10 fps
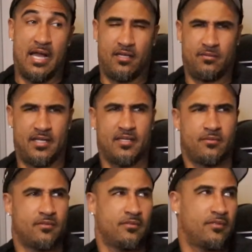I'm like,
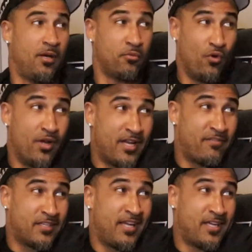I'm going to
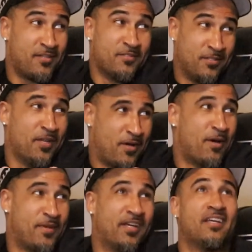every game. You, right. you know
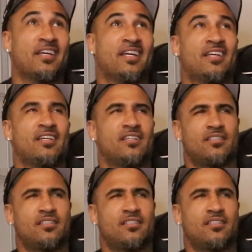I'm right. there. Right.